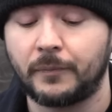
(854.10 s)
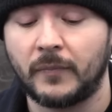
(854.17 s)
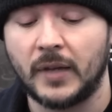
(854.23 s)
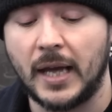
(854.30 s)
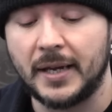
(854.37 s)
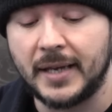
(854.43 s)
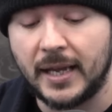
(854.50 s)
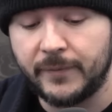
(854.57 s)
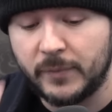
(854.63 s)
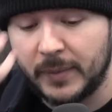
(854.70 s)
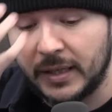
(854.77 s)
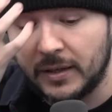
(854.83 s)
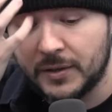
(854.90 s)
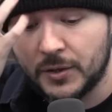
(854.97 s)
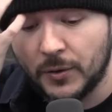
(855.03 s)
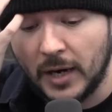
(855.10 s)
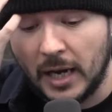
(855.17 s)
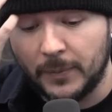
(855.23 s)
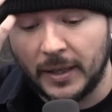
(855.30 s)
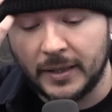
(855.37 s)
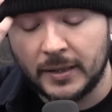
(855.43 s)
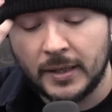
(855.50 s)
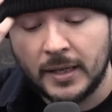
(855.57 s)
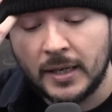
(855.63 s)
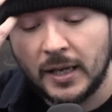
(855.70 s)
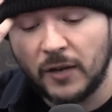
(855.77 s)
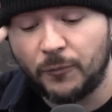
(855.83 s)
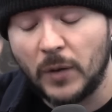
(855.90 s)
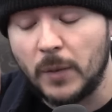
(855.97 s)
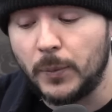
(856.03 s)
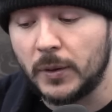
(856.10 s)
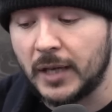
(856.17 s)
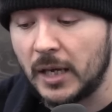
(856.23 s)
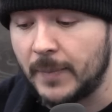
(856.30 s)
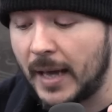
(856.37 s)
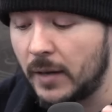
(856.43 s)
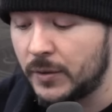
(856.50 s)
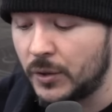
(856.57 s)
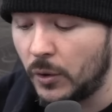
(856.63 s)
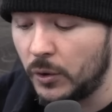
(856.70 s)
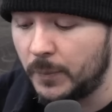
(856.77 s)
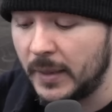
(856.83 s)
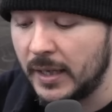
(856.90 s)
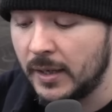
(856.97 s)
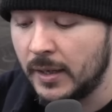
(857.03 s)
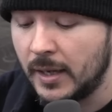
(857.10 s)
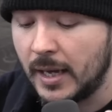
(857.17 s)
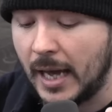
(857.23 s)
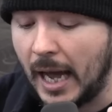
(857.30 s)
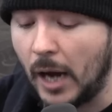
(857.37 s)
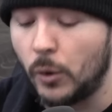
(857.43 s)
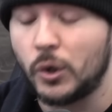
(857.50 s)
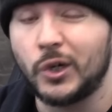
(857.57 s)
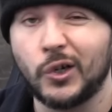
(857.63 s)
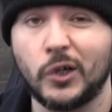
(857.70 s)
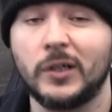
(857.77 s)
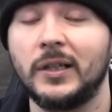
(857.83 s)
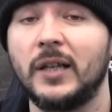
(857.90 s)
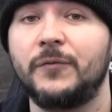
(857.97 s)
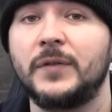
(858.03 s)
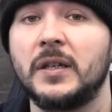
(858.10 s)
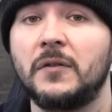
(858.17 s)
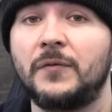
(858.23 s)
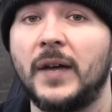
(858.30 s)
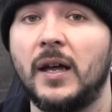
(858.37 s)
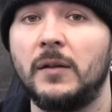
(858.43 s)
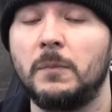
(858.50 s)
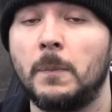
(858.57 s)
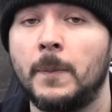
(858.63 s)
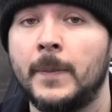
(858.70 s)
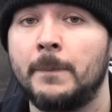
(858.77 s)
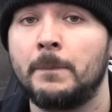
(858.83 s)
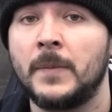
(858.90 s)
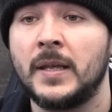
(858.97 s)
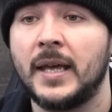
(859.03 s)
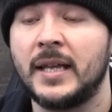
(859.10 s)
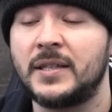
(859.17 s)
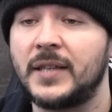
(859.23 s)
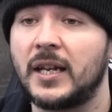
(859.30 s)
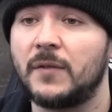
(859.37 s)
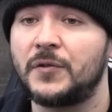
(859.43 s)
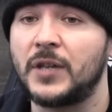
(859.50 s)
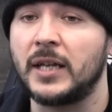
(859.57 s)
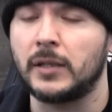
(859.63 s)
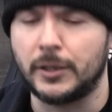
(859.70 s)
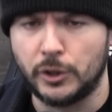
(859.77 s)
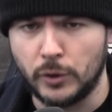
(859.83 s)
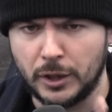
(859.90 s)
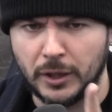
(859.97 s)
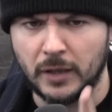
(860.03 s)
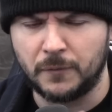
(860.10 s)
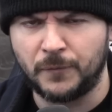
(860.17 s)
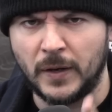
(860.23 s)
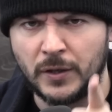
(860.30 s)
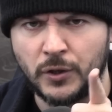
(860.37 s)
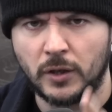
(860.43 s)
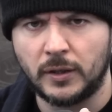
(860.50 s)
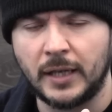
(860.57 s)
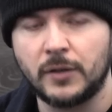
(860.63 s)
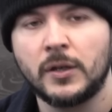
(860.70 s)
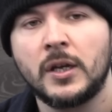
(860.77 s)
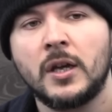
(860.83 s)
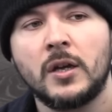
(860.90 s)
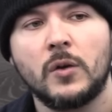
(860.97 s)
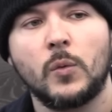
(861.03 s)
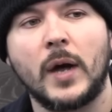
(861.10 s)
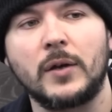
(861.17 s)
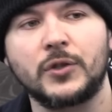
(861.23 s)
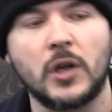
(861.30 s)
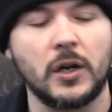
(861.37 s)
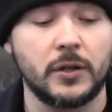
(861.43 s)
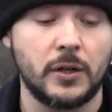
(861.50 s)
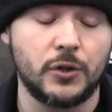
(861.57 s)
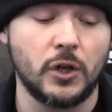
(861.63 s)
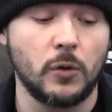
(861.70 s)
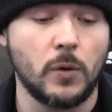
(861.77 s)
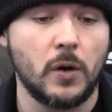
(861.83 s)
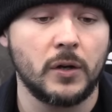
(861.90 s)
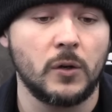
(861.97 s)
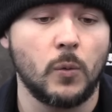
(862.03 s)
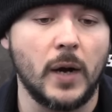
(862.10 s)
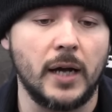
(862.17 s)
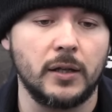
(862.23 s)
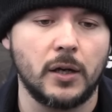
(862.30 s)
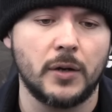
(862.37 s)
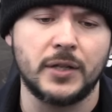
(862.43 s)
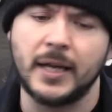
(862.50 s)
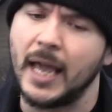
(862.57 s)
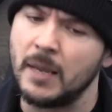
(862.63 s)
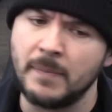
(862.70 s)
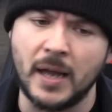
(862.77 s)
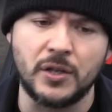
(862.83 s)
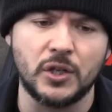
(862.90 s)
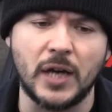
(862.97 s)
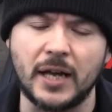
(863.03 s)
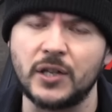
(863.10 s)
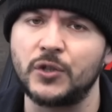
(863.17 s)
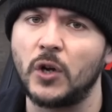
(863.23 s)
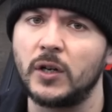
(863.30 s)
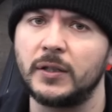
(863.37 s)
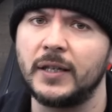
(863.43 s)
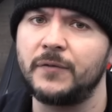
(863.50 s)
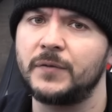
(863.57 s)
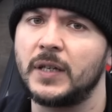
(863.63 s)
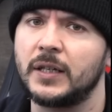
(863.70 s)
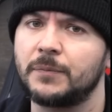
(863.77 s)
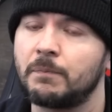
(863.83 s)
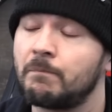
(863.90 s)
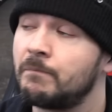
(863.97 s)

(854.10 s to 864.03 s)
I can't even begin to describe. Like, if people came out and told me how good lifting felt, instead of saying, like, you need to get fit and start, like, well, I was talking to Joe Rogan a while ago. He's like, hey man, you got to start lifting.